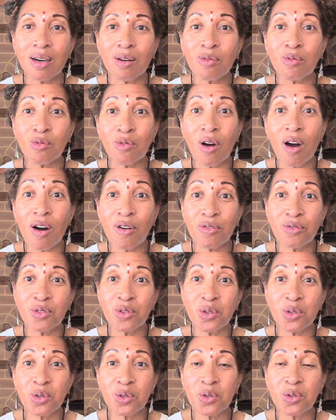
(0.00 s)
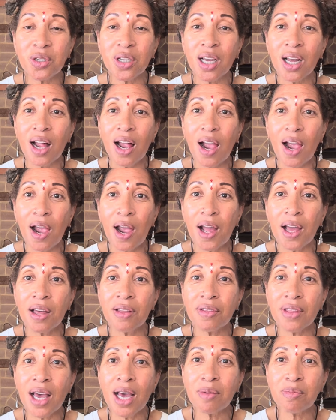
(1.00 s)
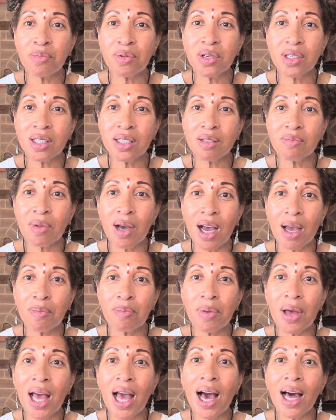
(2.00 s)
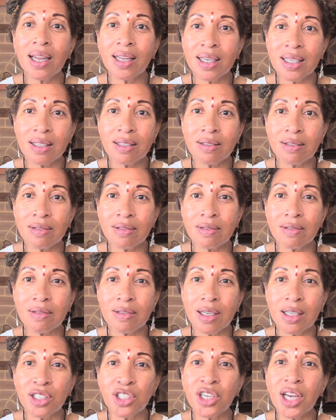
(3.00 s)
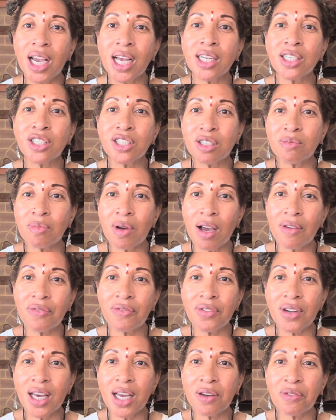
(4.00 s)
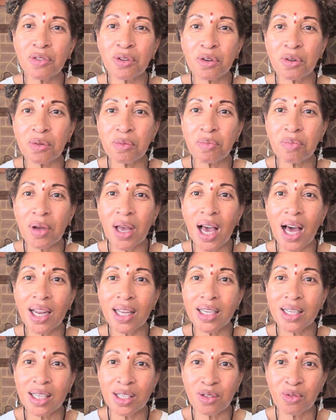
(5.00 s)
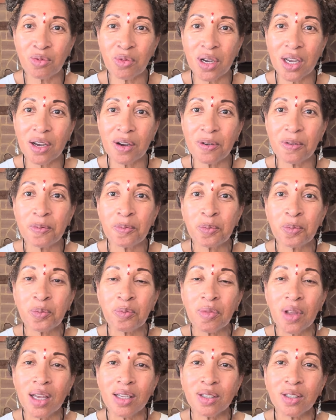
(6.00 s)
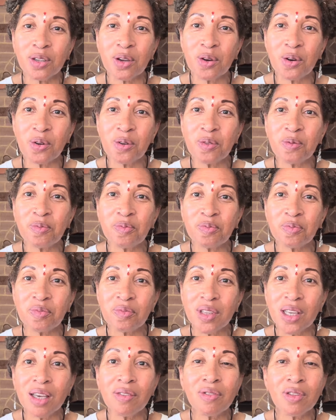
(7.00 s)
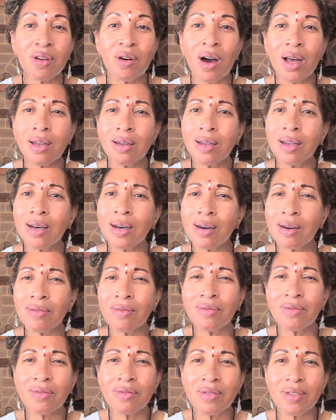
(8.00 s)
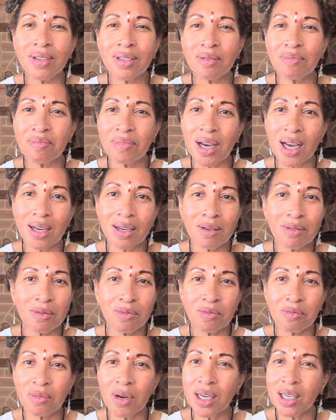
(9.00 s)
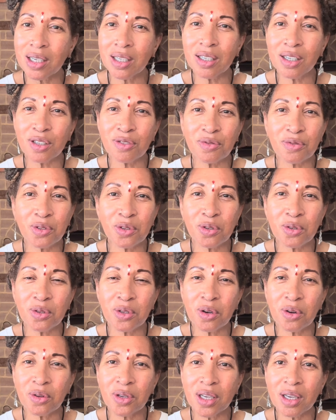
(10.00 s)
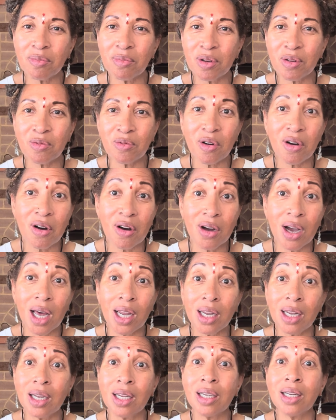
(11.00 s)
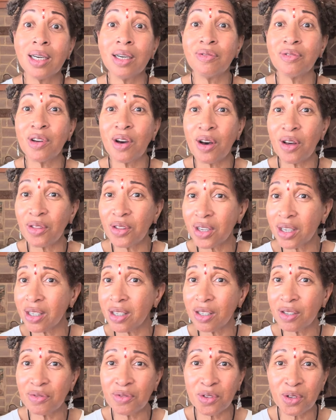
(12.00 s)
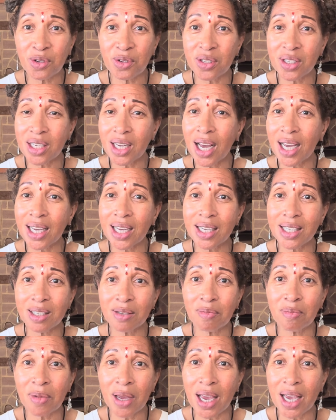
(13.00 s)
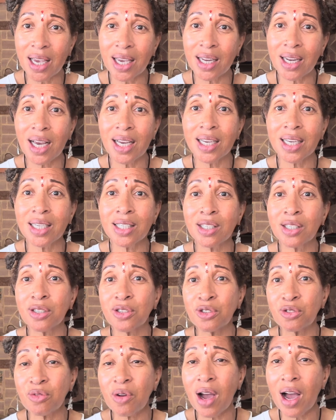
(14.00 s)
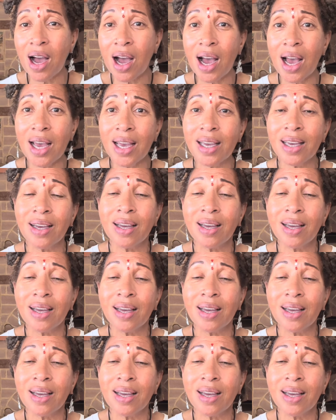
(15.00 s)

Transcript: raw food, and that puts my palate, it changes my flavor palette as well. So even though I love my cooked food, don't get me wrong, I loved all the cooked foods that I get to make and I get to try